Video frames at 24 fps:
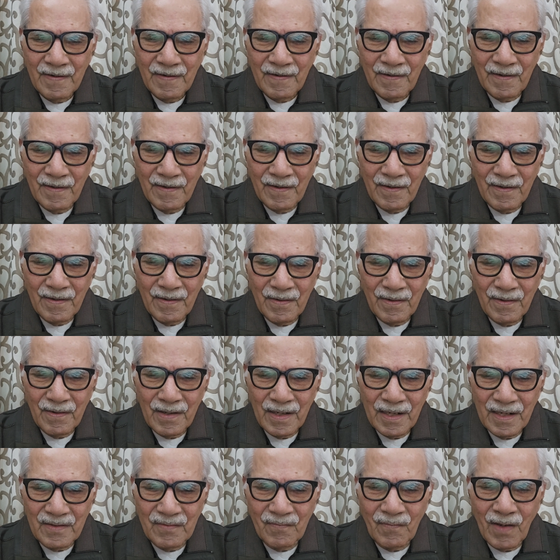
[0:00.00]

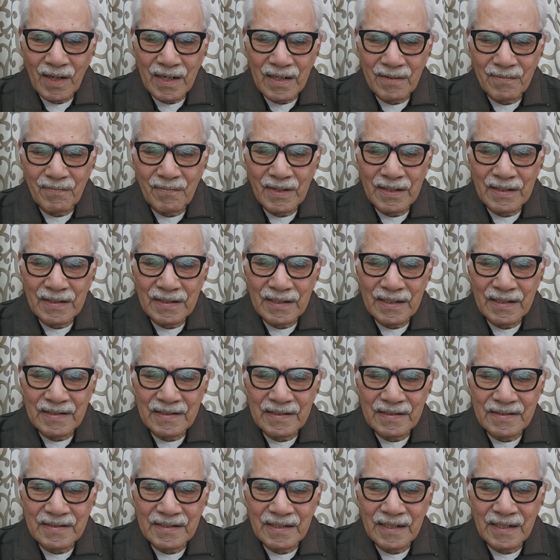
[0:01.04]
environment
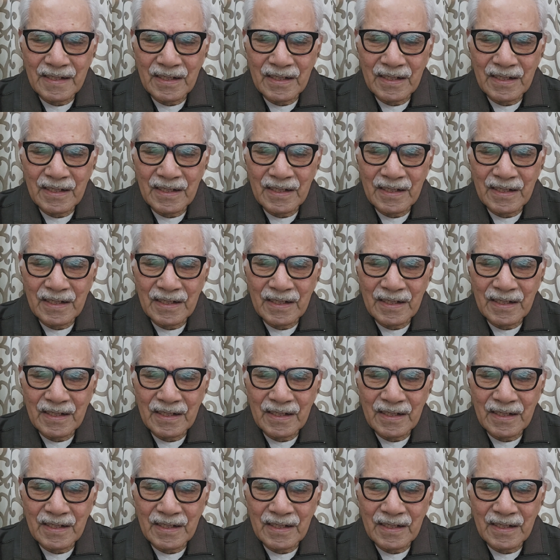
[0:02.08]
conditioning